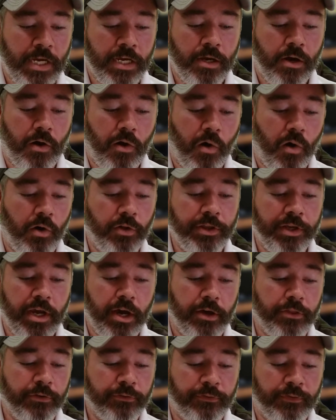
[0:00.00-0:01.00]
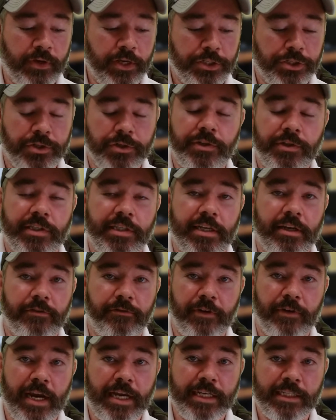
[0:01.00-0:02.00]
All the other features, the
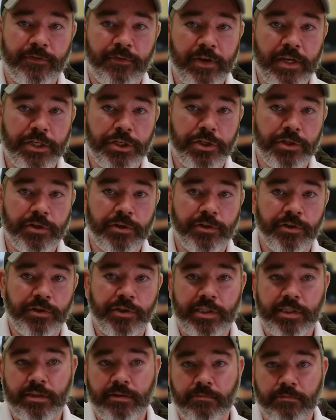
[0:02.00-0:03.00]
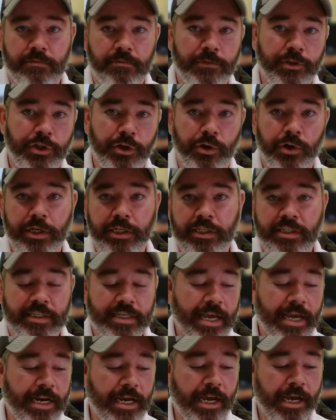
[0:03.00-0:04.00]
advanced features during
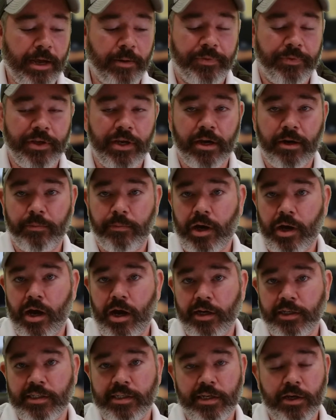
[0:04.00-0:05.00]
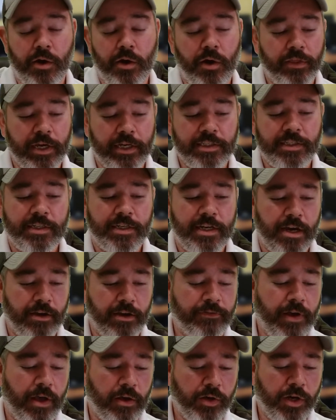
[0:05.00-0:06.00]
setup, the unboxing, all that
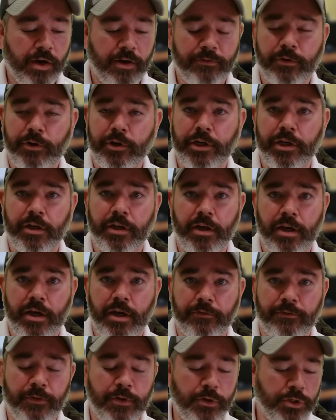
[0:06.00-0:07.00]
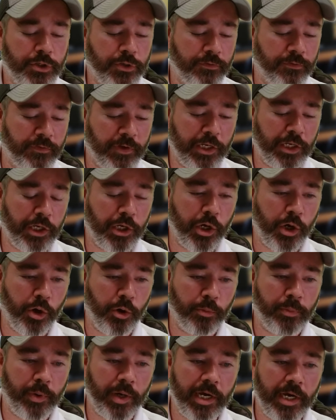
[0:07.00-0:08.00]
stuff, I'll cover in a future video.
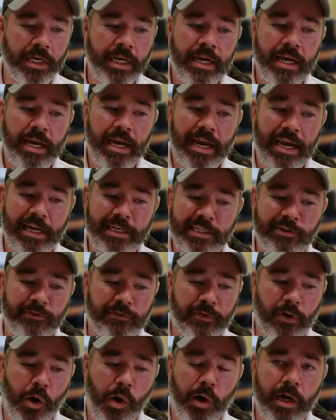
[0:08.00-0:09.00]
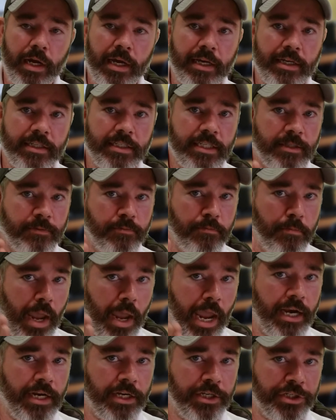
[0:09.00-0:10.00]
But as far as
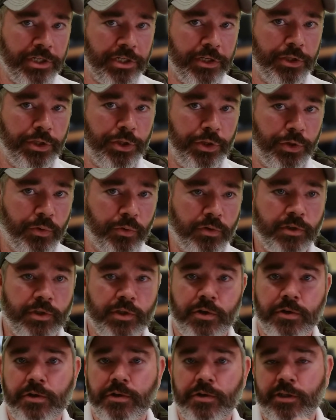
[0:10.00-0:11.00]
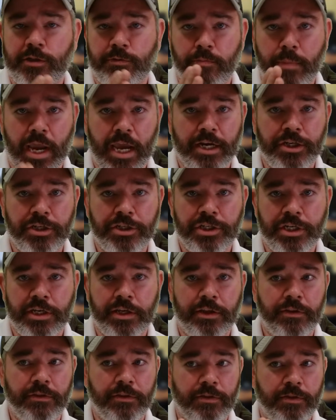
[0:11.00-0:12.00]
managing users,
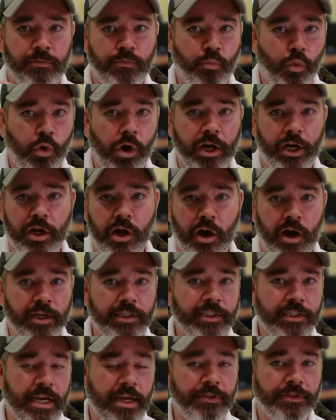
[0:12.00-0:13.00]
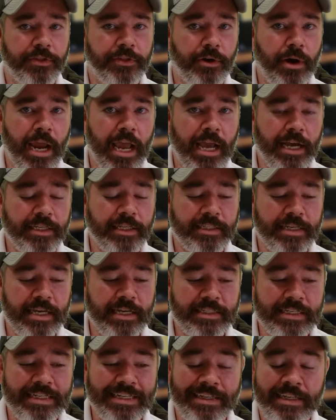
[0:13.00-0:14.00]
managing what content they're
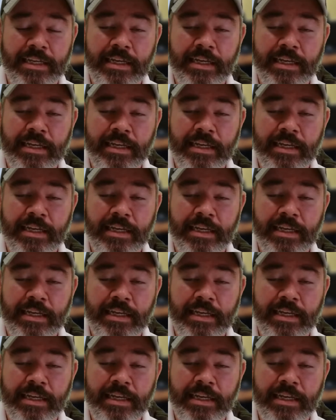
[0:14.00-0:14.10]
accessing,